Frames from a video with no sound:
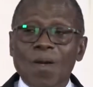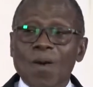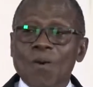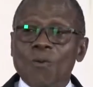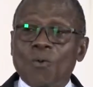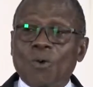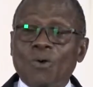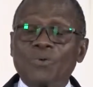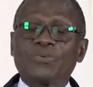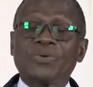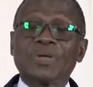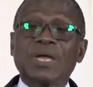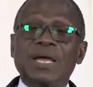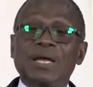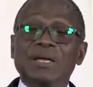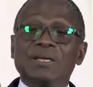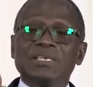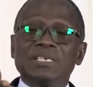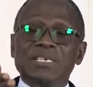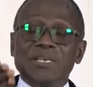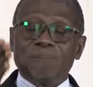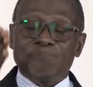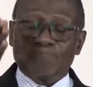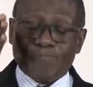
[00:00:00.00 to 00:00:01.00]
Washe
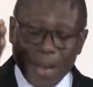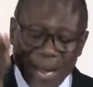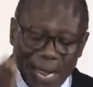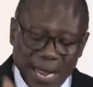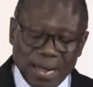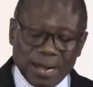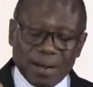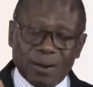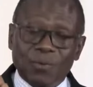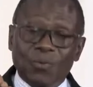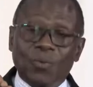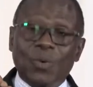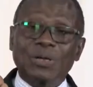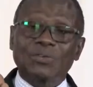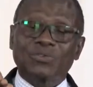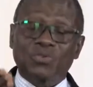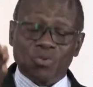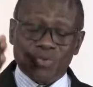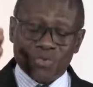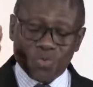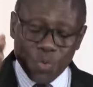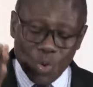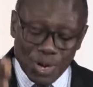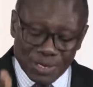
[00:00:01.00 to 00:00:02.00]
nipa, watu
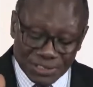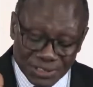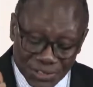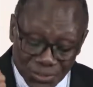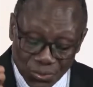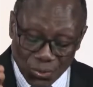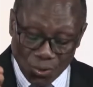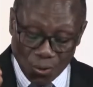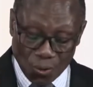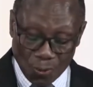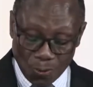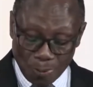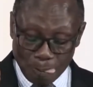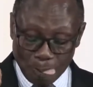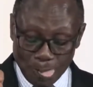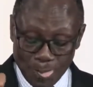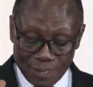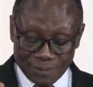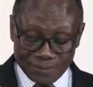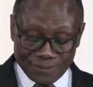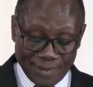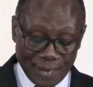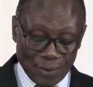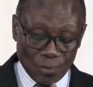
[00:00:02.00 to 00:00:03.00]
nuhue siwo,
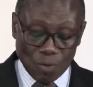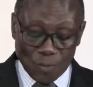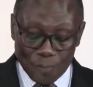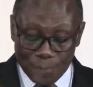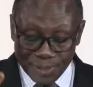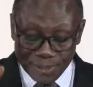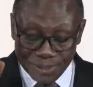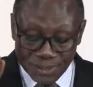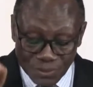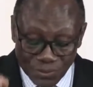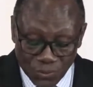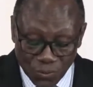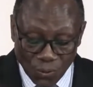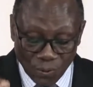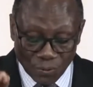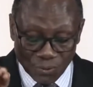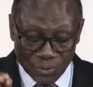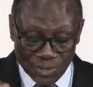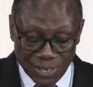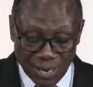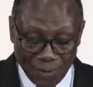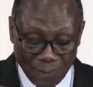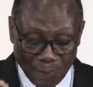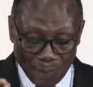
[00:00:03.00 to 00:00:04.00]
se obedi wano
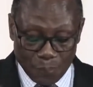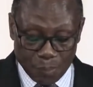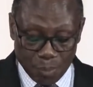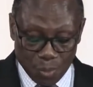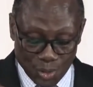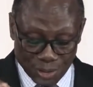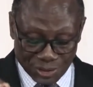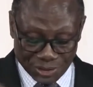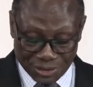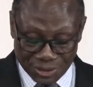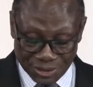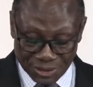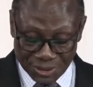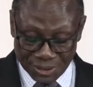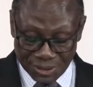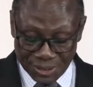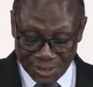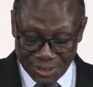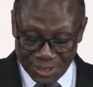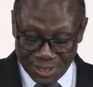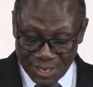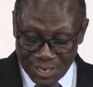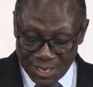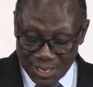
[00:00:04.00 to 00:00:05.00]
nyangu pon wechi.
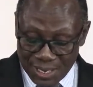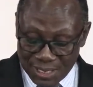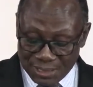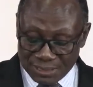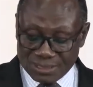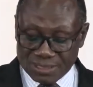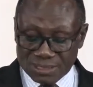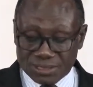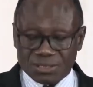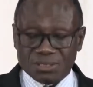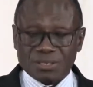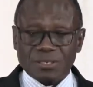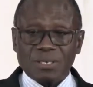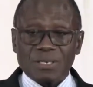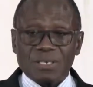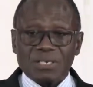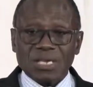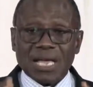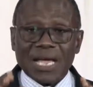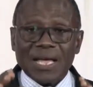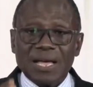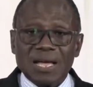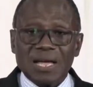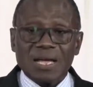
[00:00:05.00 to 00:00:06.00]
It
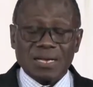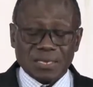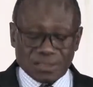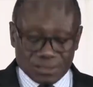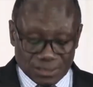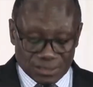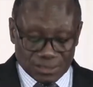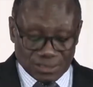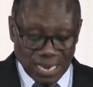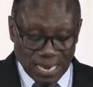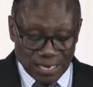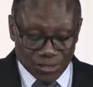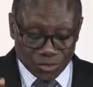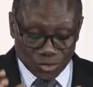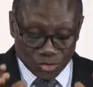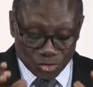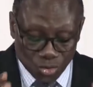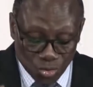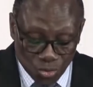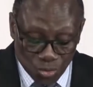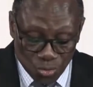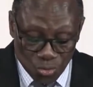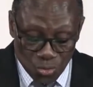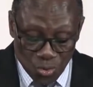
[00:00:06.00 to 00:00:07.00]
is as
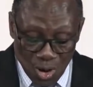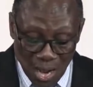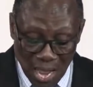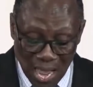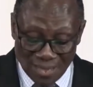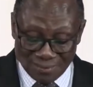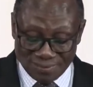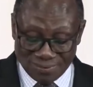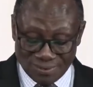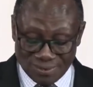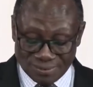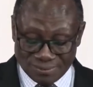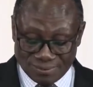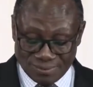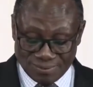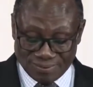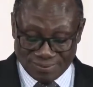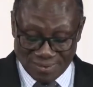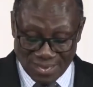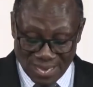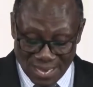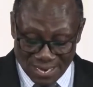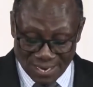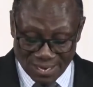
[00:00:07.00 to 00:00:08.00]
true as it is
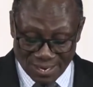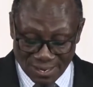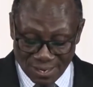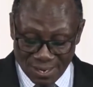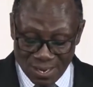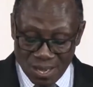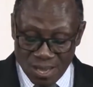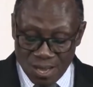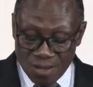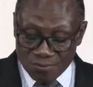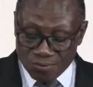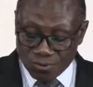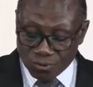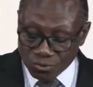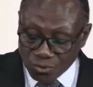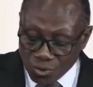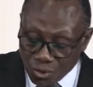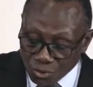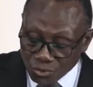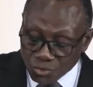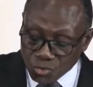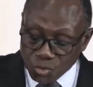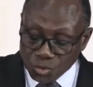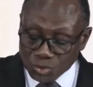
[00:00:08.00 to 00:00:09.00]
scary. For
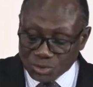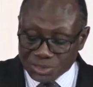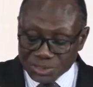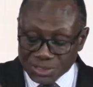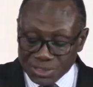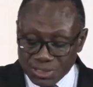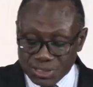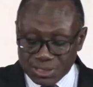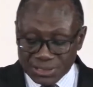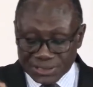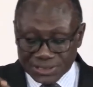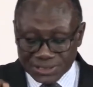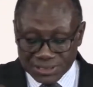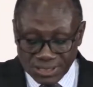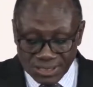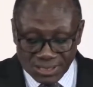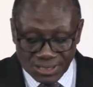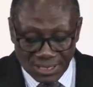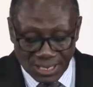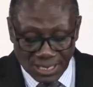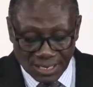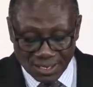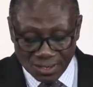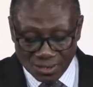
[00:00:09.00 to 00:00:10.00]
those who truly
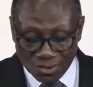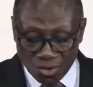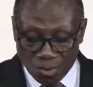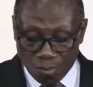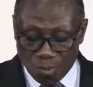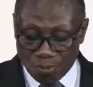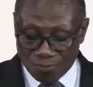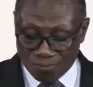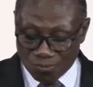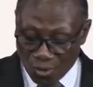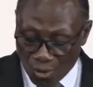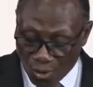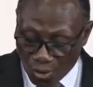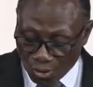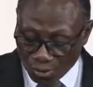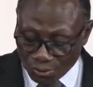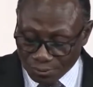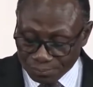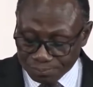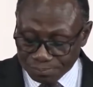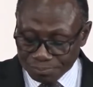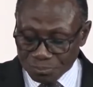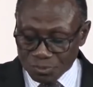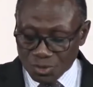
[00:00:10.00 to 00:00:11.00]
seek the kingdom of
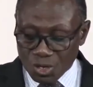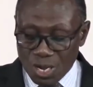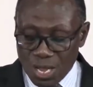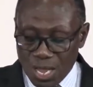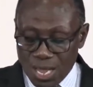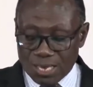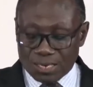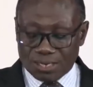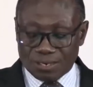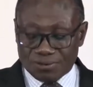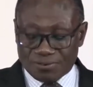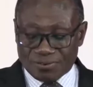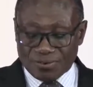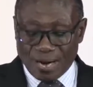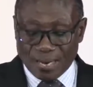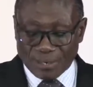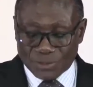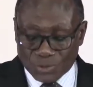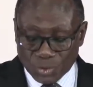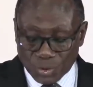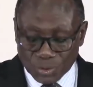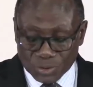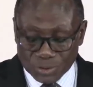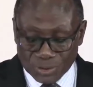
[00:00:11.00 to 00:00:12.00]
God and his
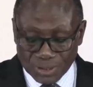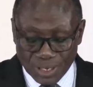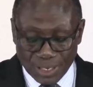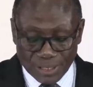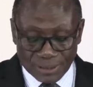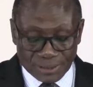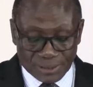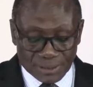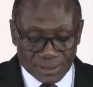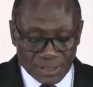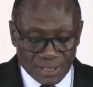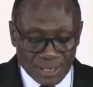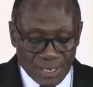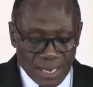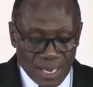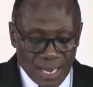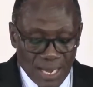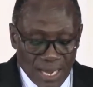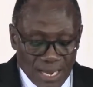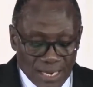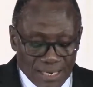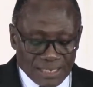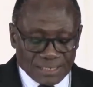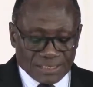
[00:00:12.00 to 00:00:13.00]
righteousness,
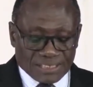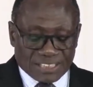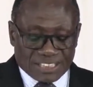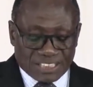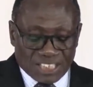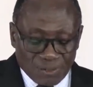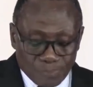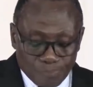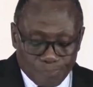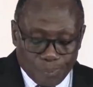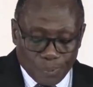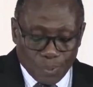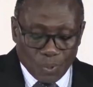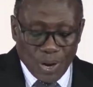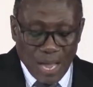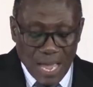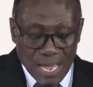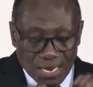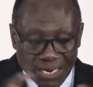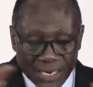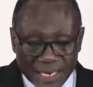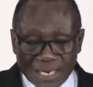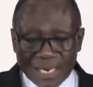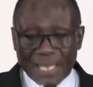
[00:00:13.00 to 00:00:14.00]
it is simple
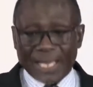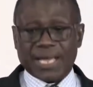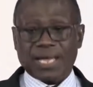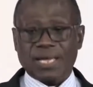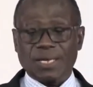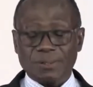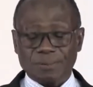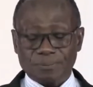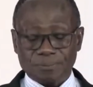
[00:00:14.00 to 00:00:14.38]
and clear.